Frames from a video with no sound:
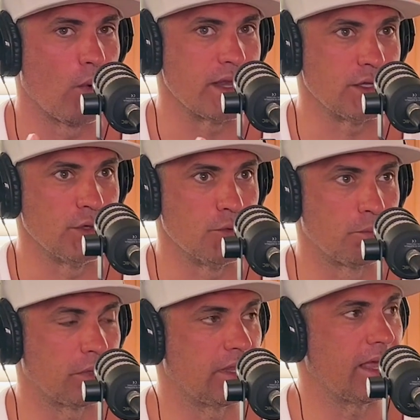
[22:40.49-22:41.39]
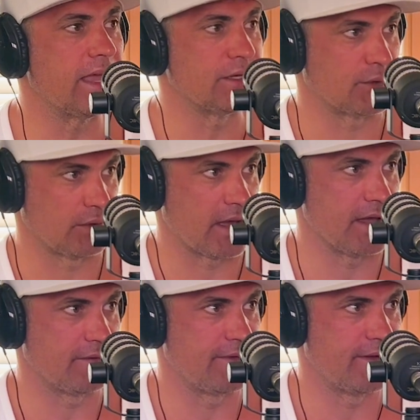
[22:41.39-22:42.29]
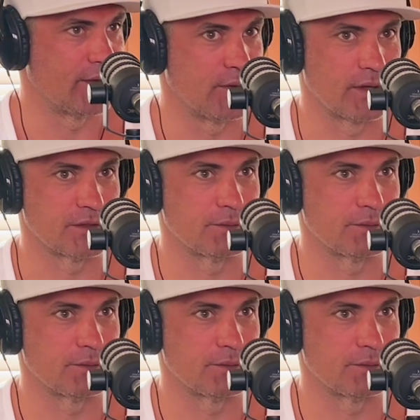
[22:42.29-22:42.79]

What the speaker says: when you plan your life, you can